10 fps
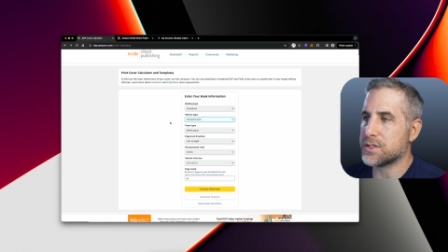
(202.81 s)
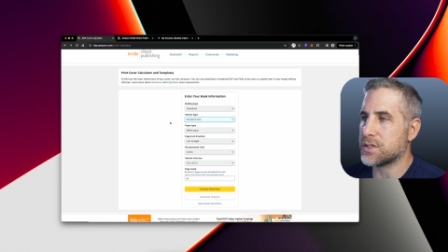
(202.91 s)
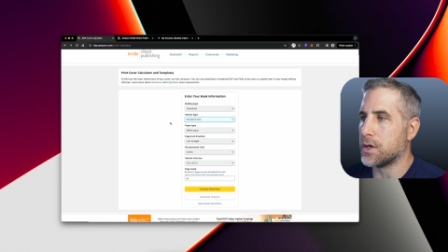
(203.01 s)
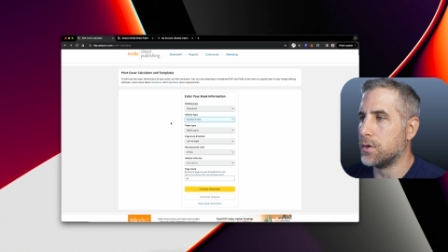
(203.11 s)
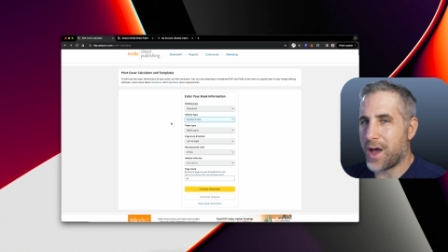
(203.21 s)

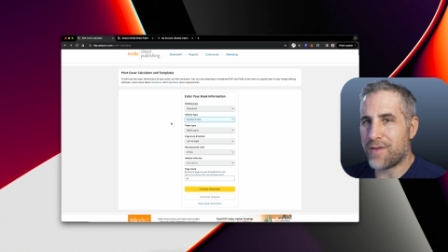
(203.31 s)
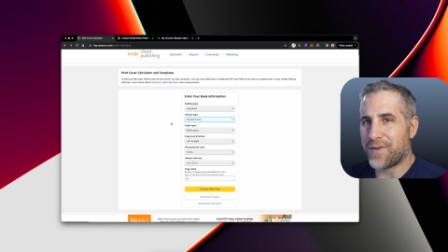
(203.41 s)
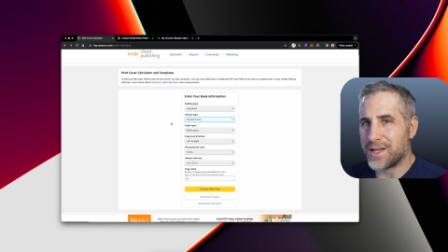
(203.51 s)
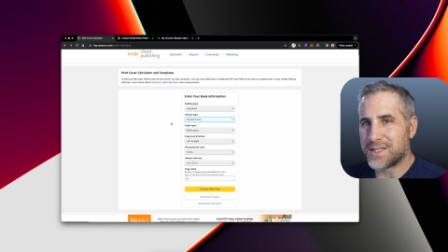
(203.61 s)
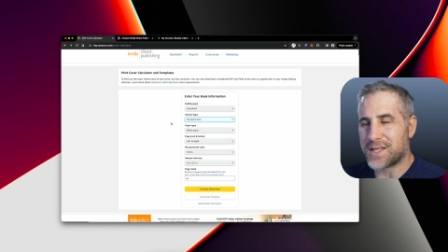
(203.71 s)
So I
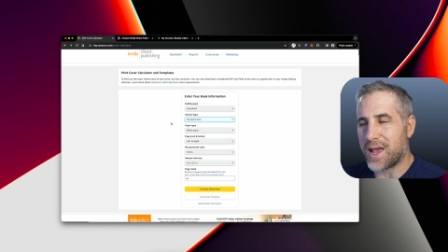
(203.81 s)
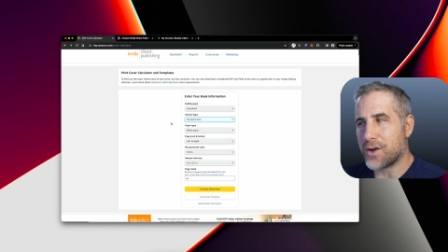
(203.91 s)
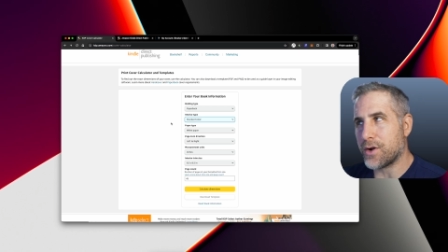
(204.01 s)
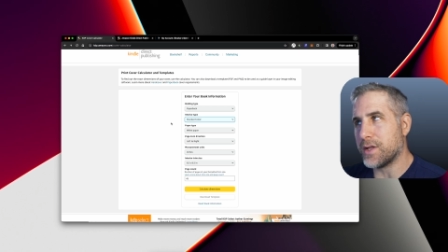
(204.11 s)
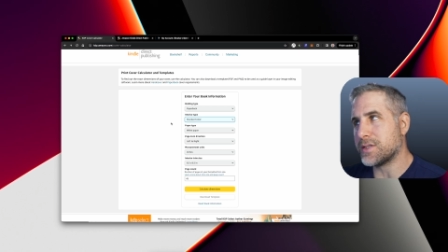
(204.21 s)
find
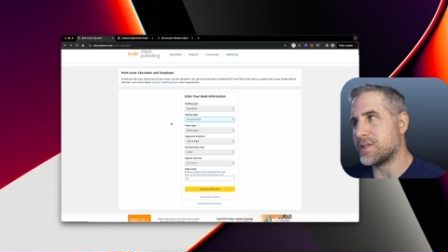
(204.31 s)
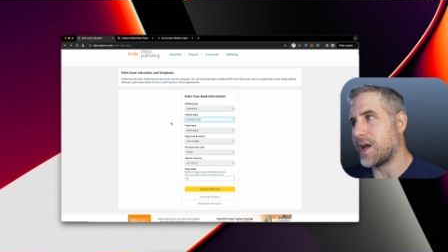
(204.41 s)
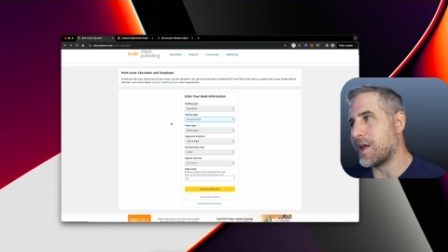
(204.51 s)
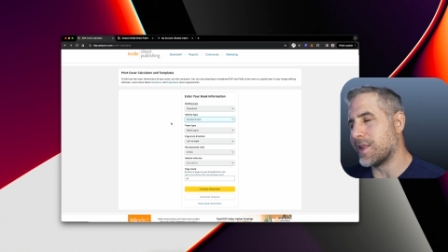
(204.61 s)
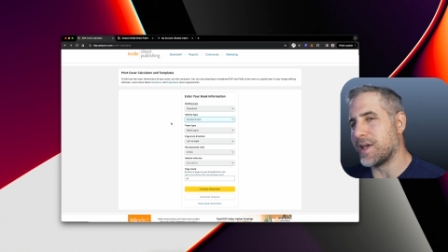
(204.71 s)
standard it's
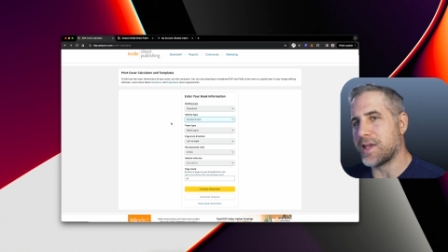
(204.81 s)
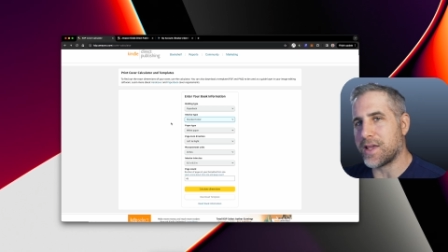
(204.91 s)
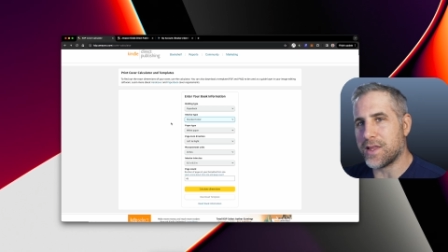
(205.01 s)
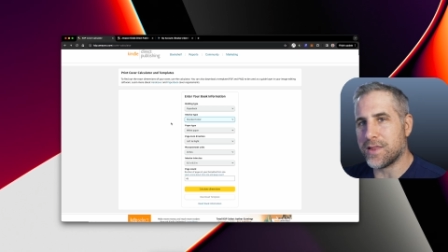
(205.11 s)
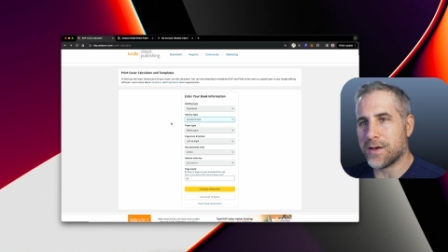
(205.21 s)
not like
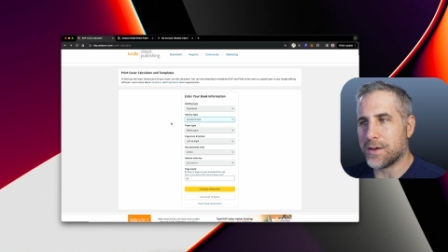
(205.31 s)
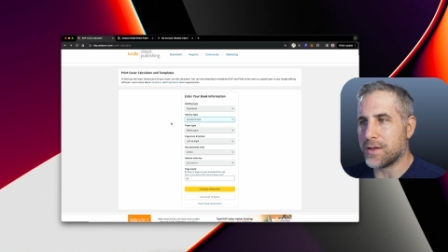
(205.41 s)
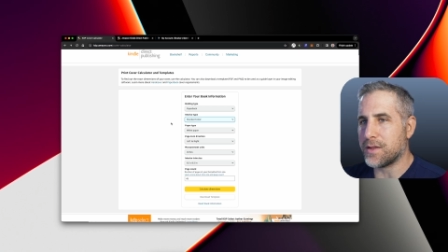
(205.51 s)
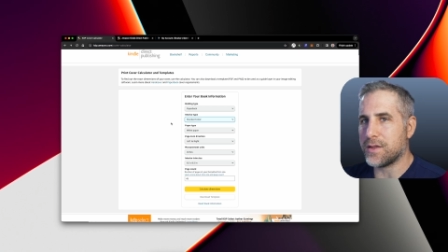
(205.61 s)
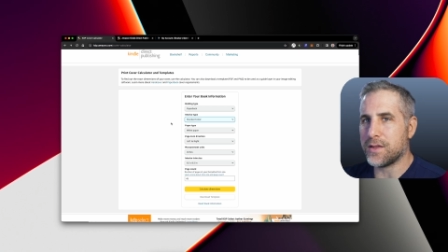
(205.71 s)

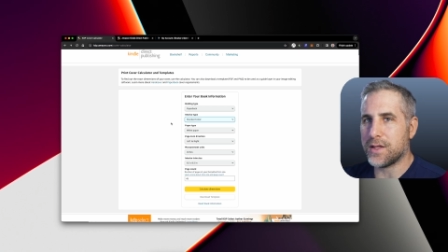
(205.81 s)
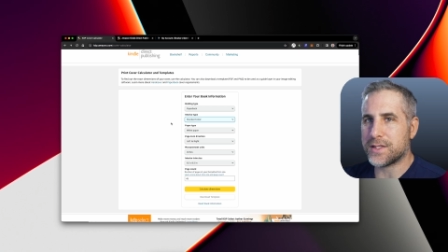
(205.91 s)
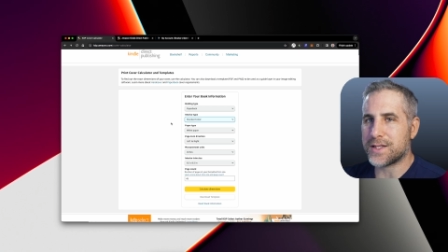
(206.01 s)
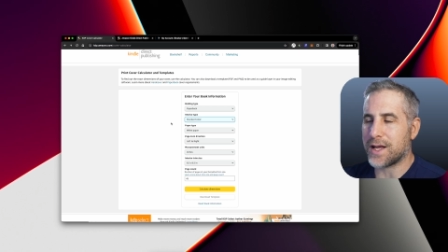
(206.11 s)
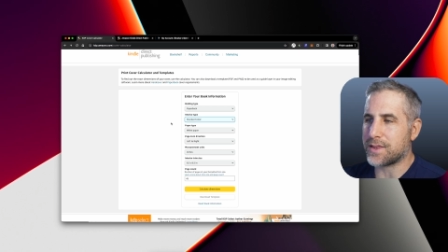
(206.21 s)
the
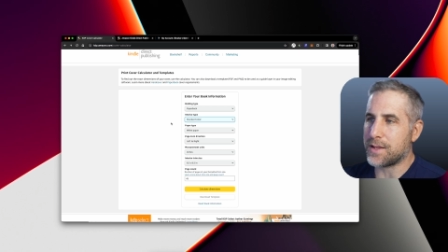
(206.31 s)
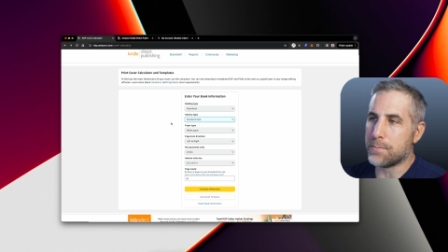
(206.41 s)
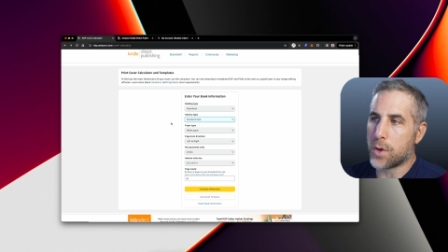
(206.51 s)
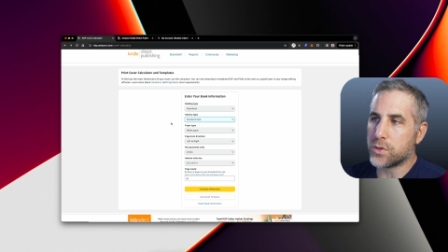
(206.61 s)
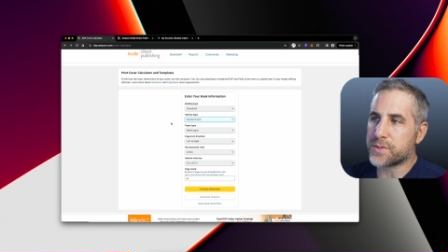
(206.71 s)
it's not the
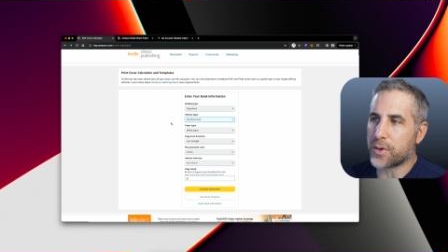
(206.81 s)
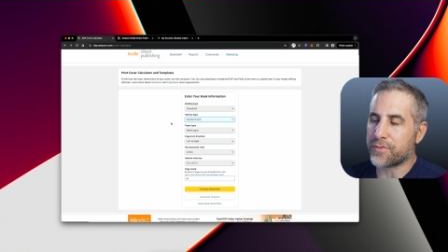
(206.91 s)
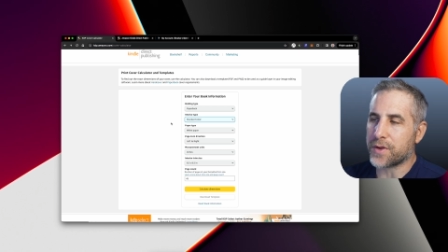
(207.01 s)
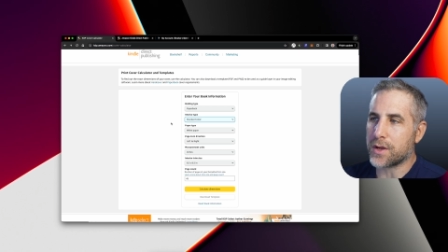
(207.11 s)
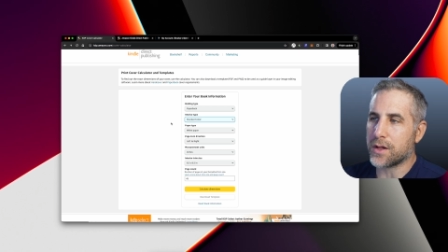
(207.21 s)
most
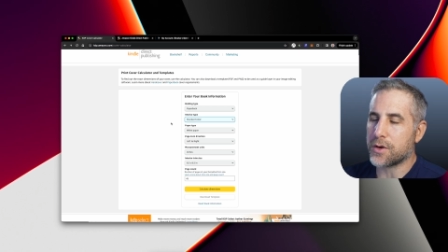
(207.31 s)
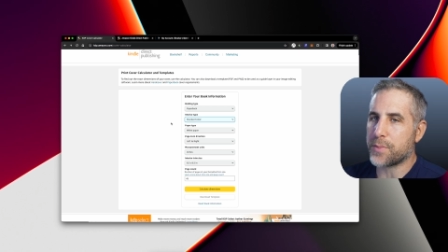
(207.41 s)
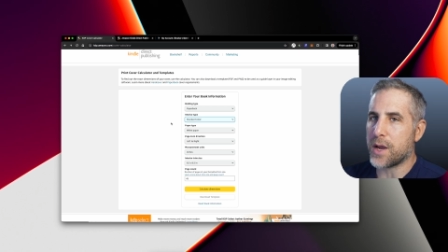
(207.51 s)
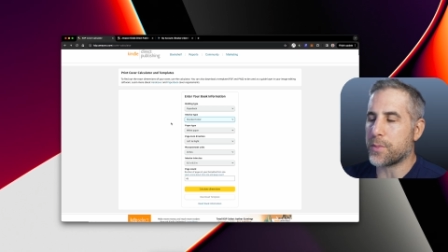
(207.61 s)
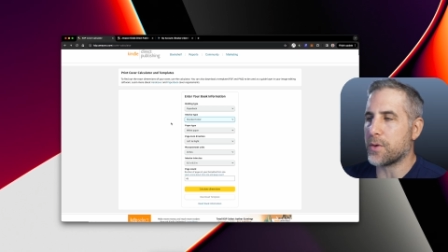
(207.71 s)
perfect color
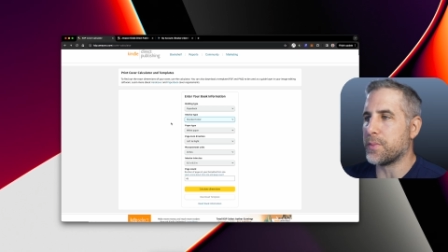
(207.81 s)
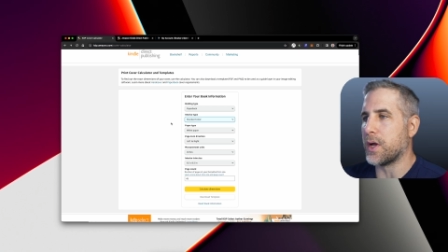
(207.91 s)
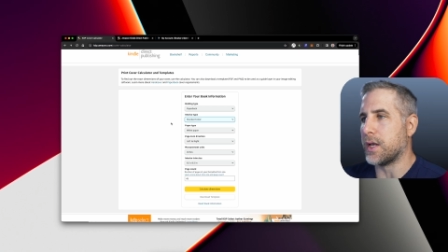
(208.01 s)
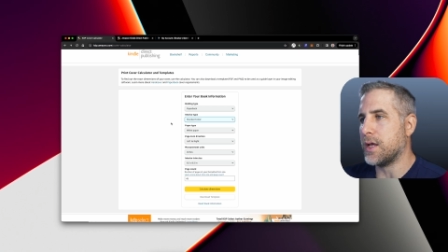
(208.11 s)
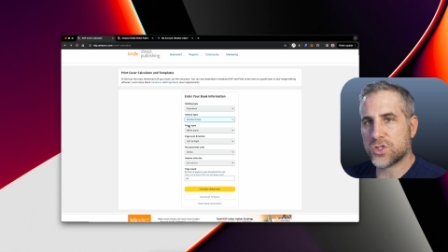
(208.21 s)
paper,
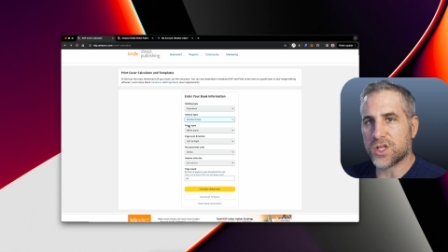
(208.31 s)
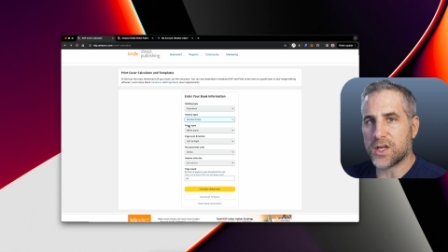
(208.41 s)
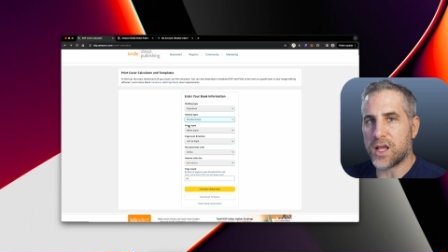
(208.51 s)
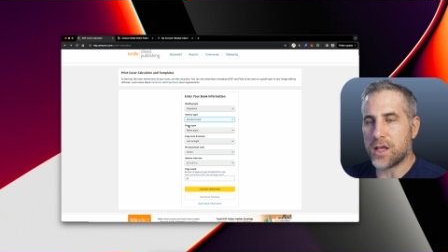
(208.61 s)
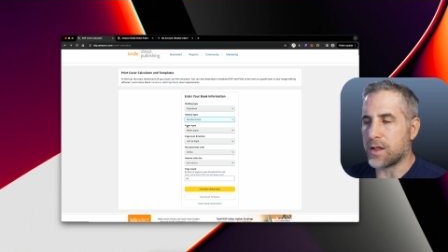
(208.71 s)
but it's
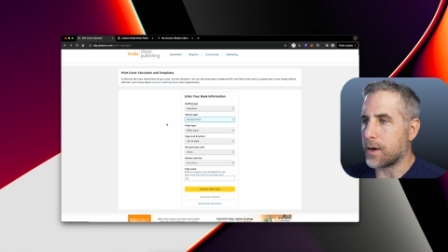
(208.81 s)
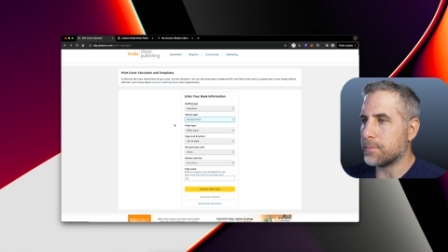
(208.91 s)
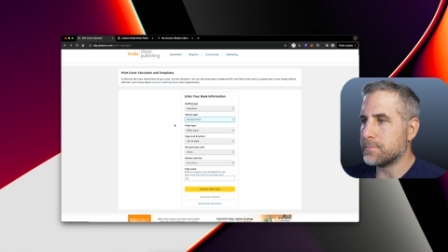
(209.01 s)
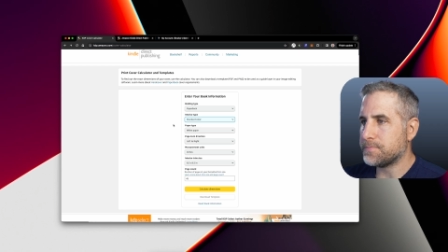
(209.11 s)
going to get you there.